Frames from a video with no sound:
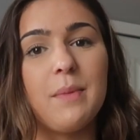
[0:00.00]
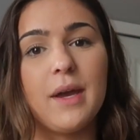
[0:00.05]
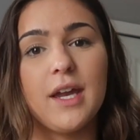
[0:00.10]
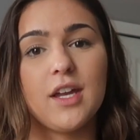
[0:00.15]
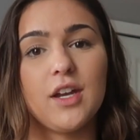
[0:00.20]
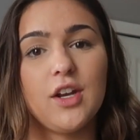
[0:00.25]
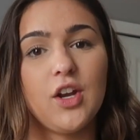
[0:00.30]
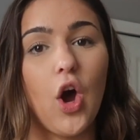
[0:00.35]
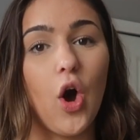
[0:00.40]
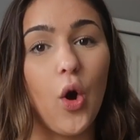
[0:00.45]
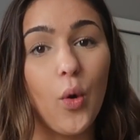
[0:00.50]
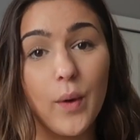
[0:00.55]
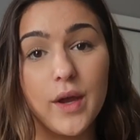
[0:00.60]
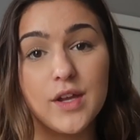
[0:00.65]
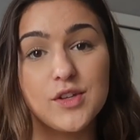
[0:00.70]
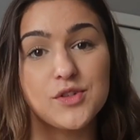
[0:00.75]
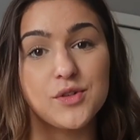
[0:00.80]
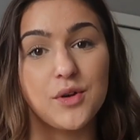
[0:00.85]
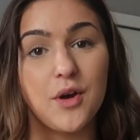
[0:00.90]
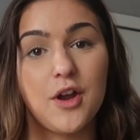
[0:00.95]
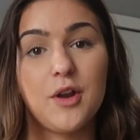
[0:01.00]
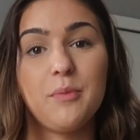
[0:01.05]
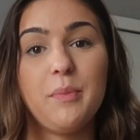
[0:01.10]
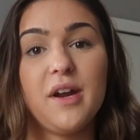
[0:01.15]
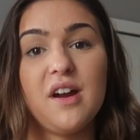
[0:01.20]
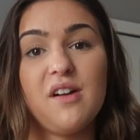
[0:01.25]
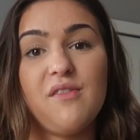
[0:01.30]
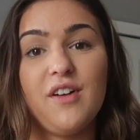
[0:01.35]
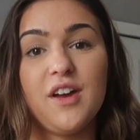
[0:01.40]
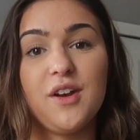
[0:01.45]
I can always throw on a
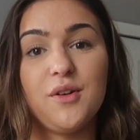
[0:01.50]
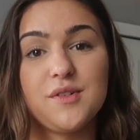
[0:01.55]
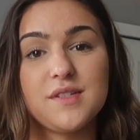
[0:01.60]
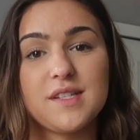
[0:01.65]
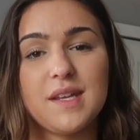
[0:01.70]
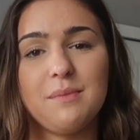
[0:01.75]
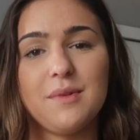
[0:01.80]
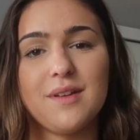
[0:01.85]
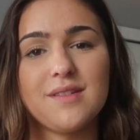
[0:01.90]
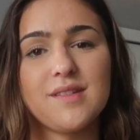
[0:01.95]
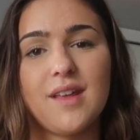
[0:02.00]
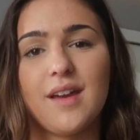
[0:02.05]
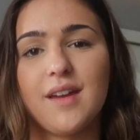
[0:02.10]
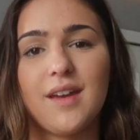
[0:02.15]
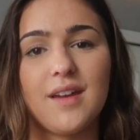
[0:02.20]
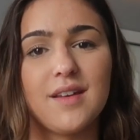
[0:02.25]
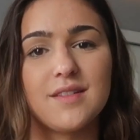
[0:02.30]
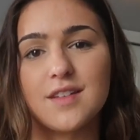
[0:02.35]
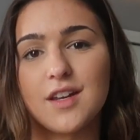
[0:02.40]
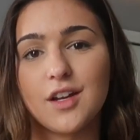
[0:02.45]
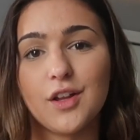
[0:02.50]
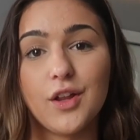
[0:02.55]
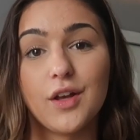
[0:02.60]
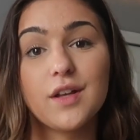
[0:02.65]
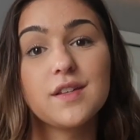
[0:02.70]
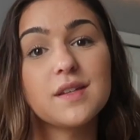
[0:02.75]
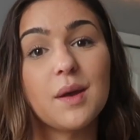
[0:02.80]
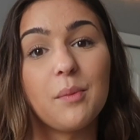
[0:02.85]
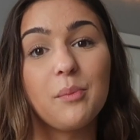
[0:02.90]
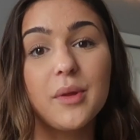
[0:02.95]
pair of Vital Seamless leggings and it
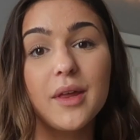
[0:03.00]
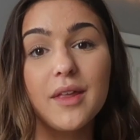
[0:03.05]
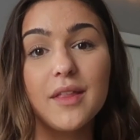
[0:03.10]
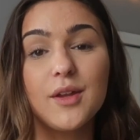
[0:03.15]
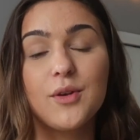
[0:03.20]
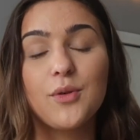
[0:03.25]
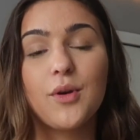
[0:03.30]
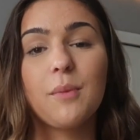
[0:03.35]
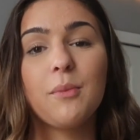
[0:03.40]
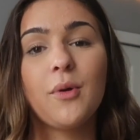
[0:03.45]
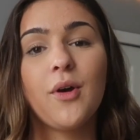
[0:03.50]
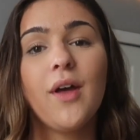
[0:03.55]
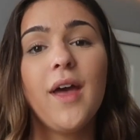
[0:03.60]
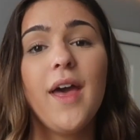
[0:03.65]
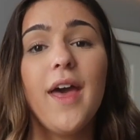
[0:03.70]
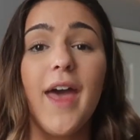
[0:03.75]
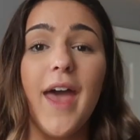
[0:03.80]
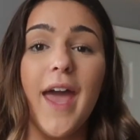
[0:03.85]
looks completely normal.